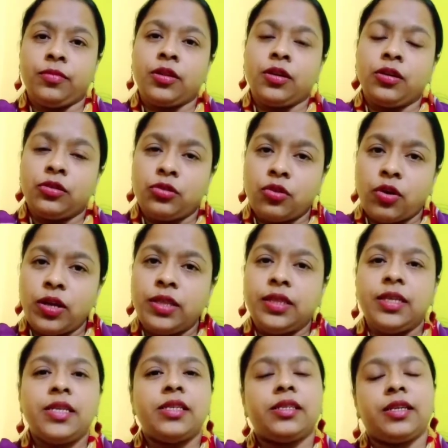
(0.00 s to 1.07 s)
So in
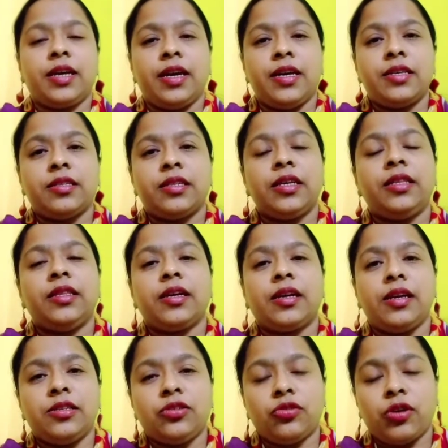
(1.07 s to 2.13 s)
this case, in the
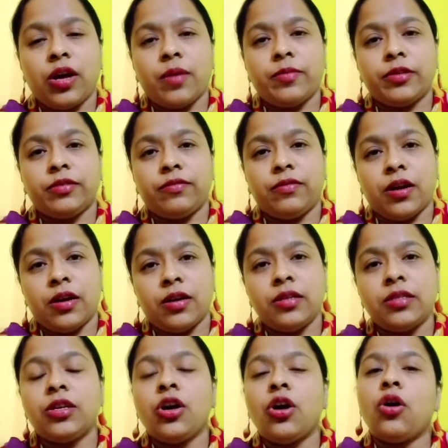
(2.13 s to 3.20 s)
cleistogamous
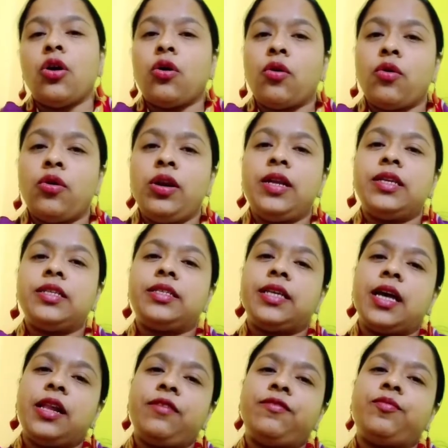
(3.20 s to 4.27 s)
flowers, only
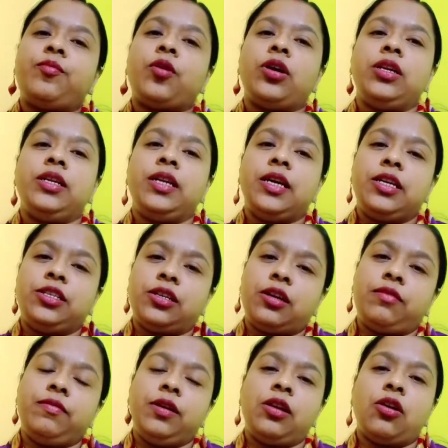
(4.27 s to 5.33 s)
self-pollination
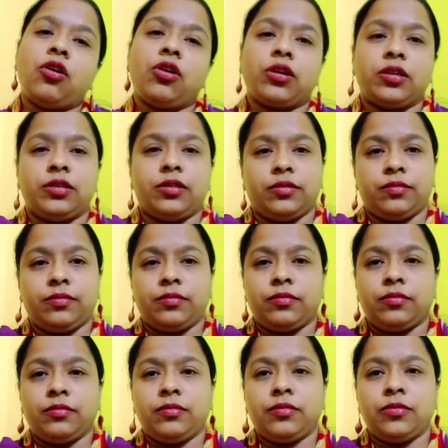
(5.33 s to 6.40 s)
will occur.
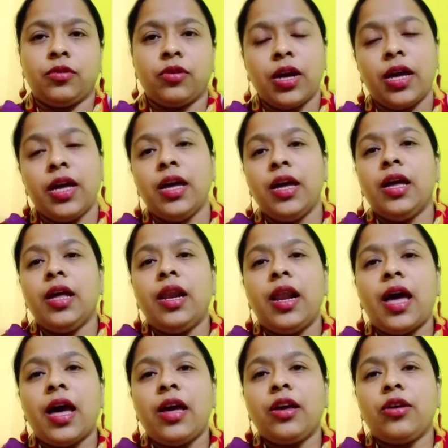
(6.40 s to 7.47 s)
Okay,
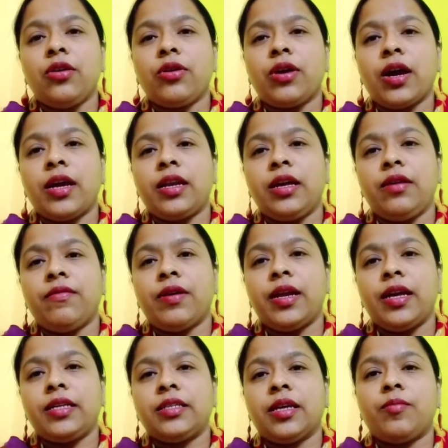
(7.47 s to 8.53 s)
like you can give an
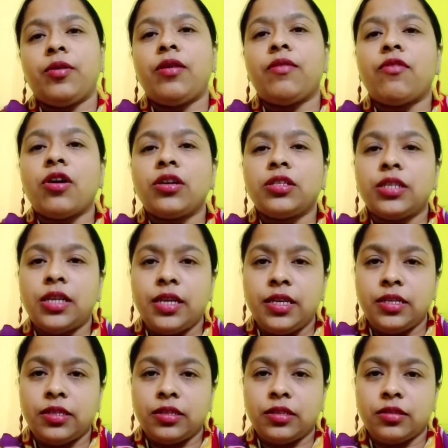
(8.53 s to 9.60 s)
example of
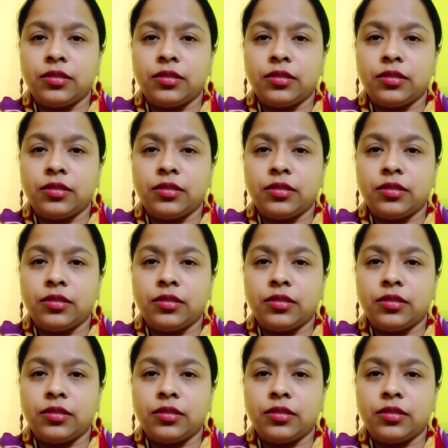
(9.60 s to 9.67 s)
oxalis,